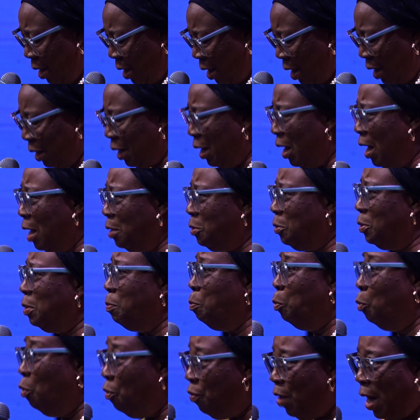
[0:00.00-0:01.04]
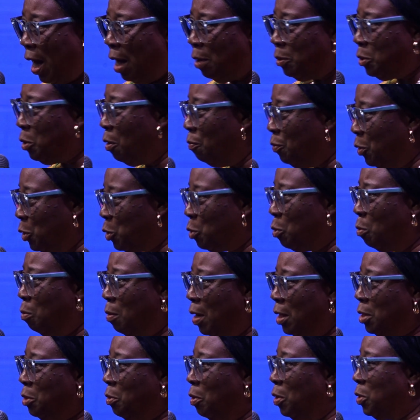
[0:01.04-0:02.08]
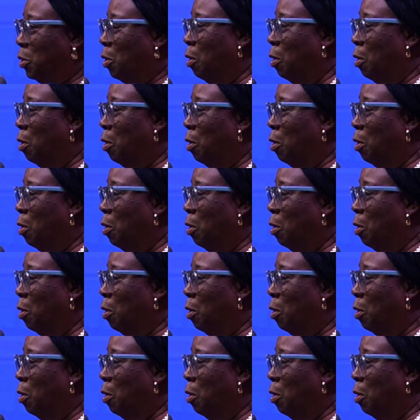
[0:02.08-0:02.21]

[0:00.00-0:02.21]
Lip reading: And I had to move her out of the school where she was